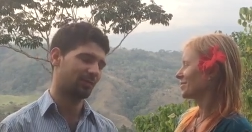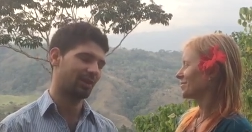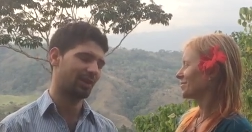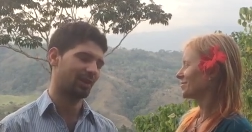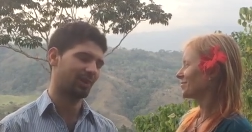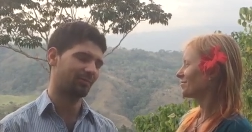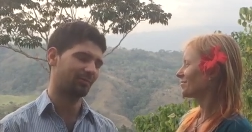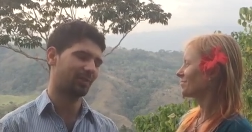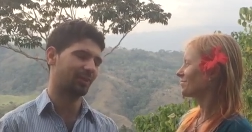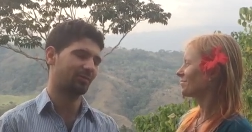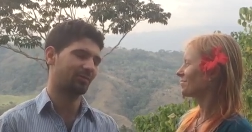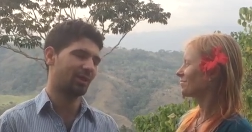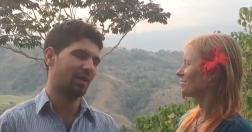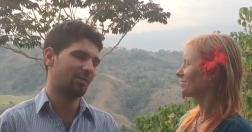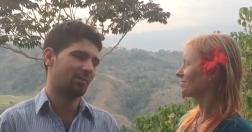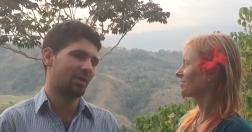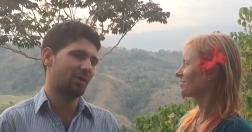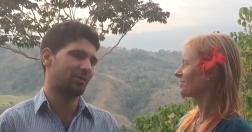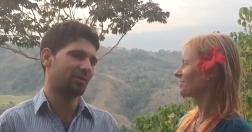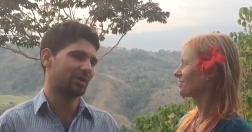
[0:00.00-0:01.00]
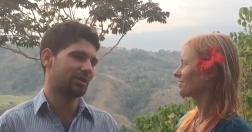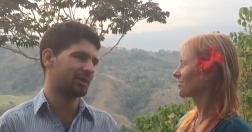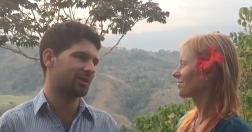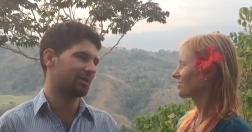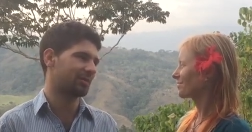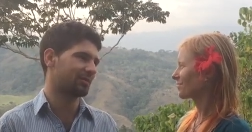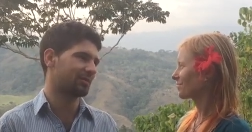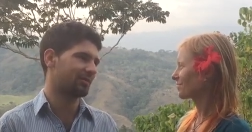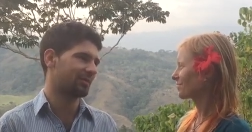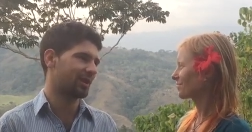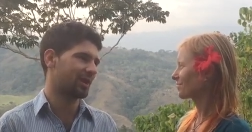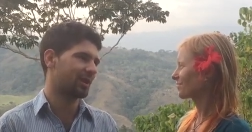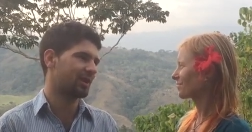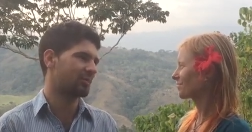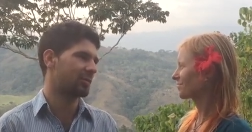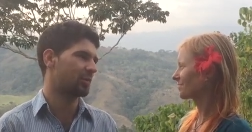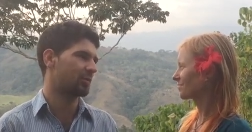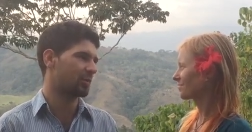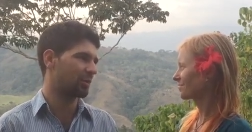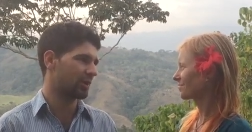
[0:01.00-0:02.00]
Speaker 1: and I'm like, well, I'm already here.
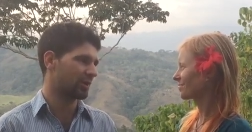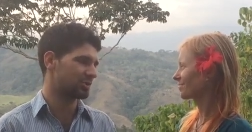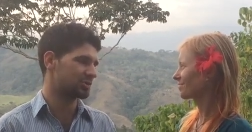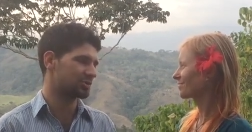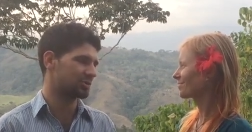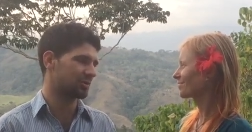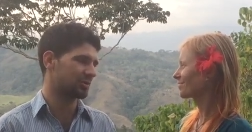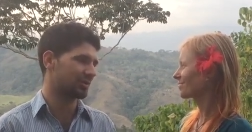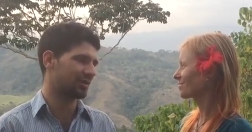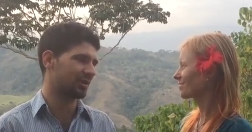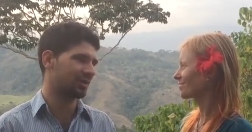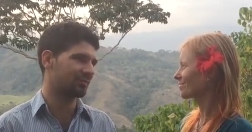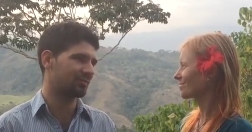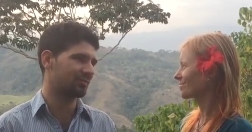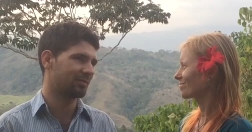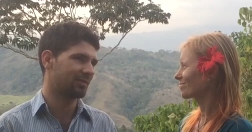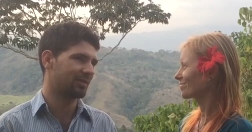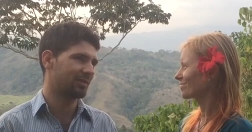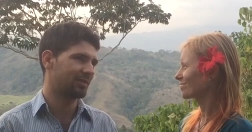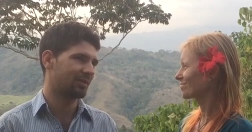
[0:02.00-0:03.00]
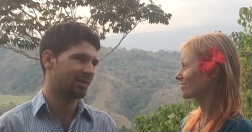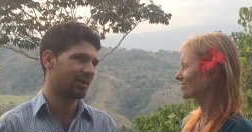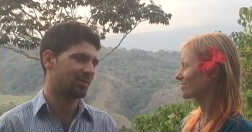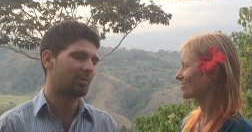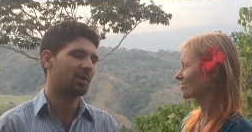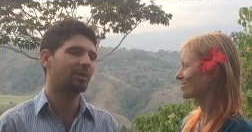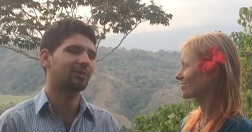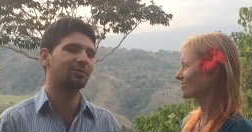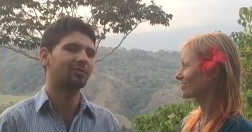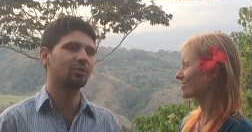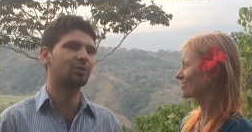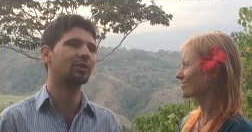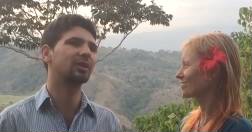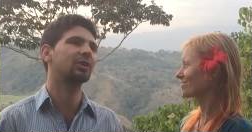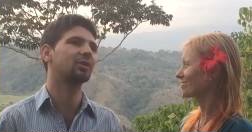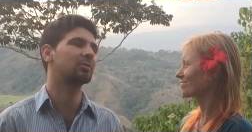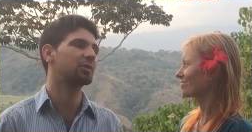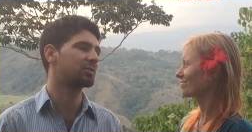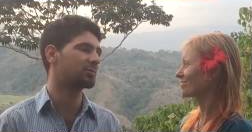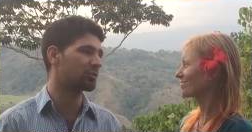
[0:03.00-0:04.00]
I got my workout shorts on. I might as well do
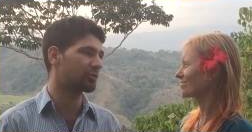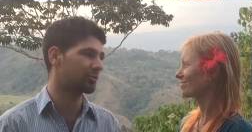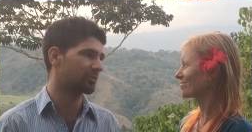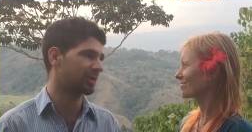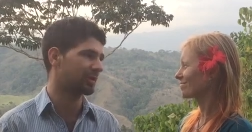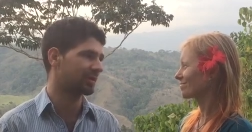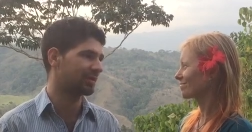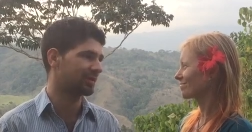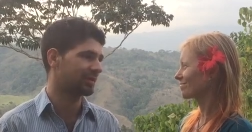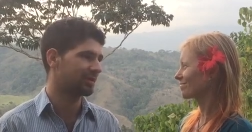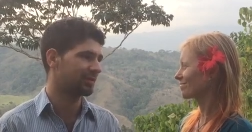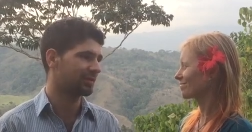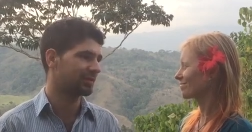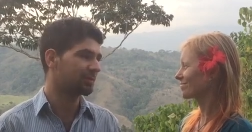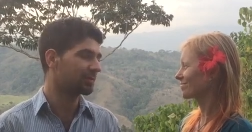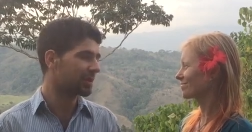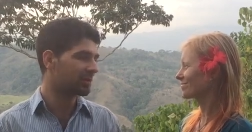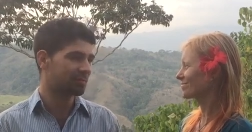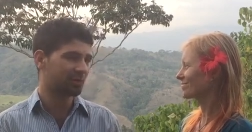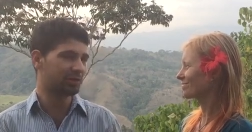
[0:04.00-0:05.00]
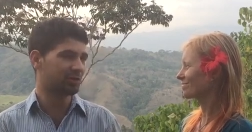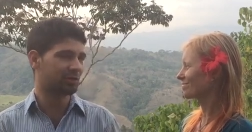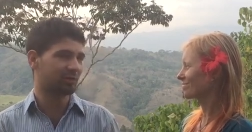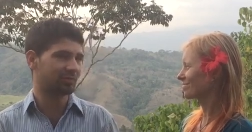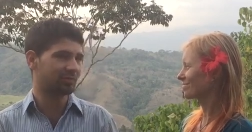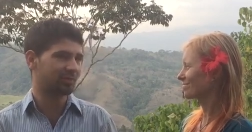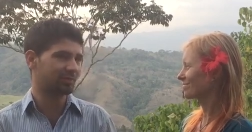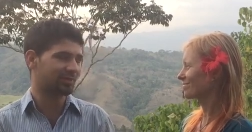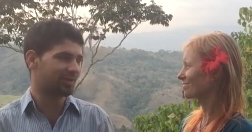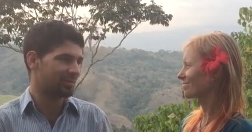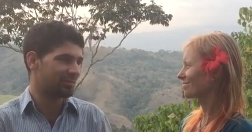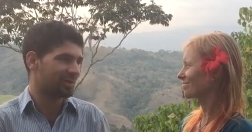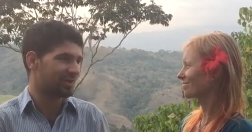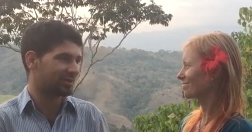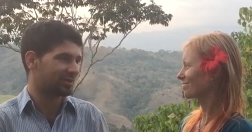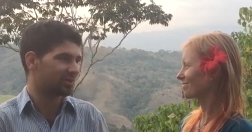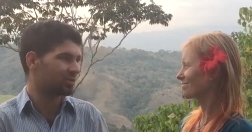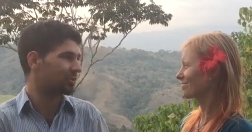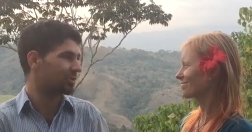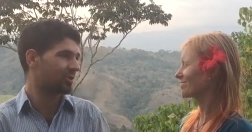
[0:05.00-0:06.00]
a little bit of movement. Mm. Sometimes I don't even
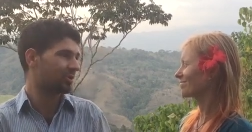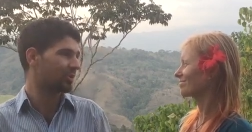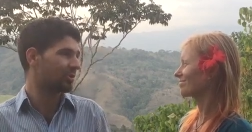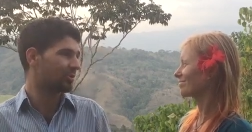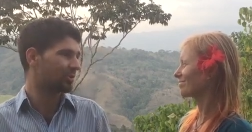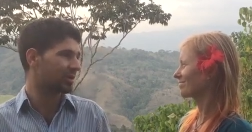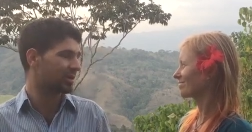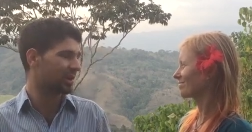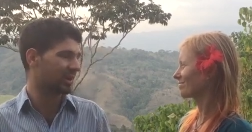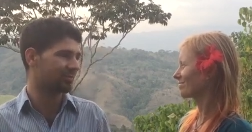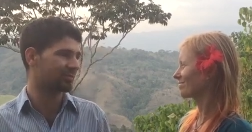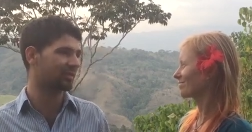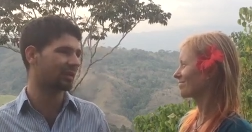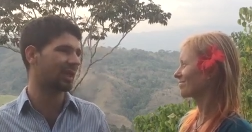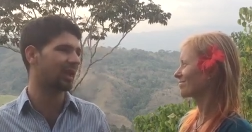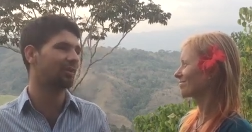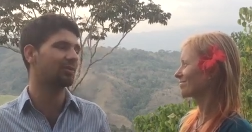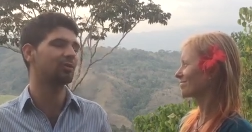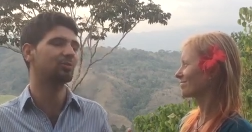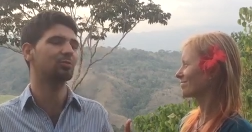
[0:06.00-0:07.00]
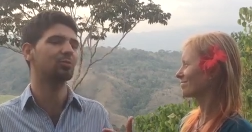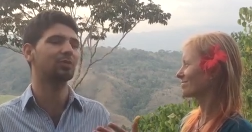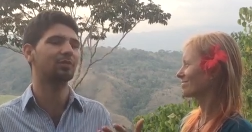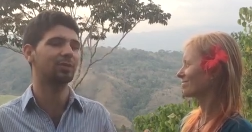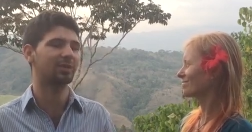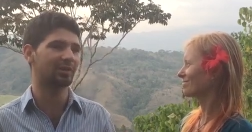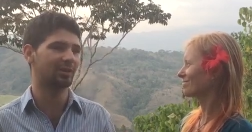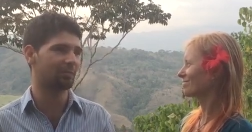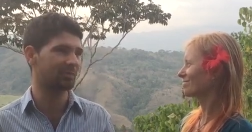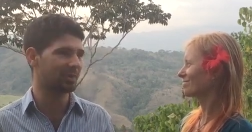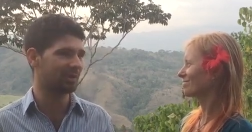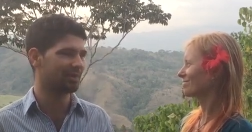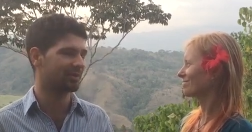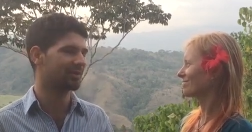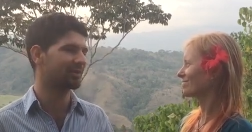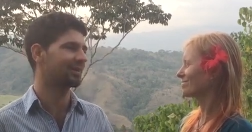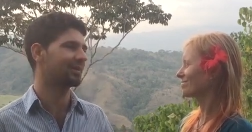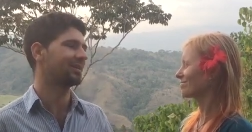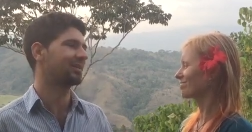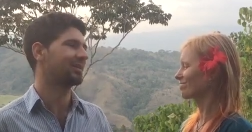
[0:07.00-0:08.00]
commit to doing a whole workout. I'm just, I'll just move a little bit,